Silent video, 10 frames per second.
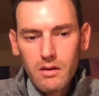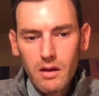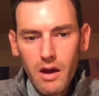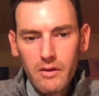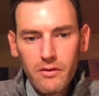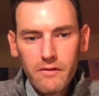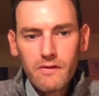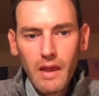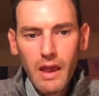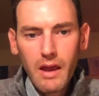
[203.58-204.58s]

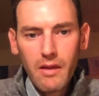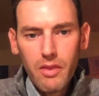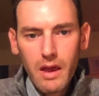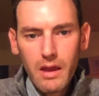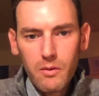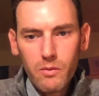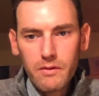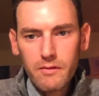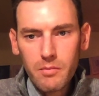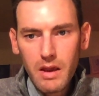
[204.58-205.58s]
understand that it
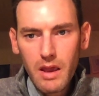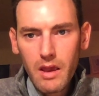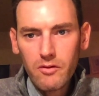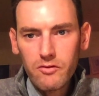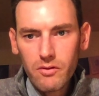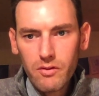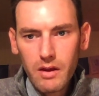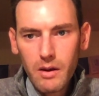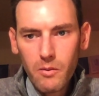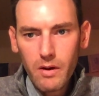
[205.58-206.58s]
was my angel that
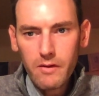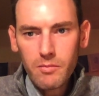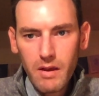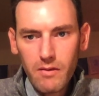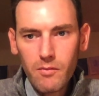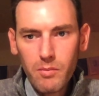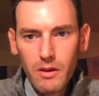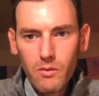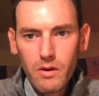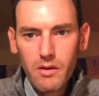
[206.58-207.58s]
I was meant to
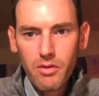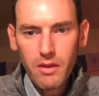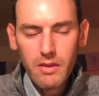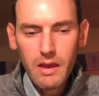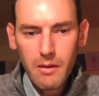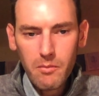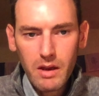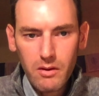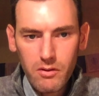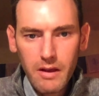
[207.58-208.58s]
be with, and that my
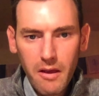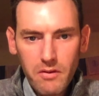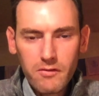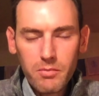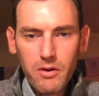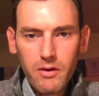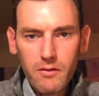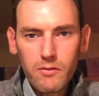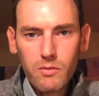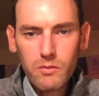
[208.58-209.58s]
near-death
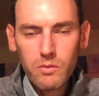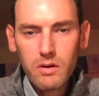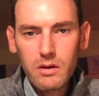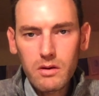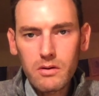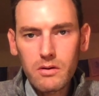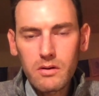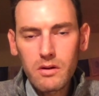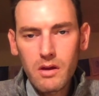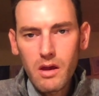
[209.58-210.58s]
experience was
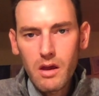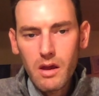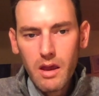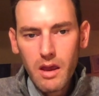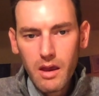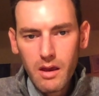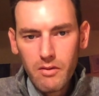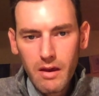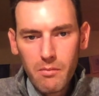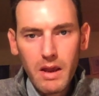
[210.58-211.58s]
real,
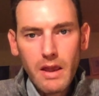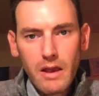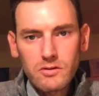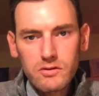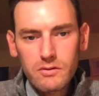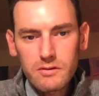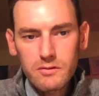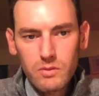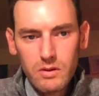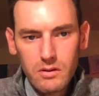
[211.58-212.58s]
and that my angel is
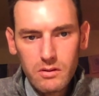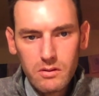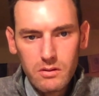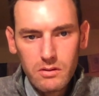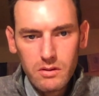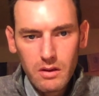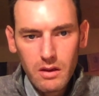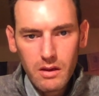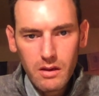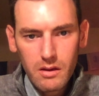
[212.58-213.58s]
real,
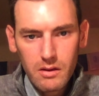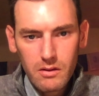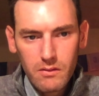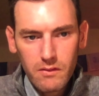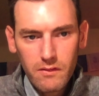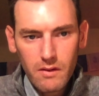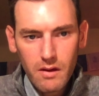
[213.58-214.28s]
and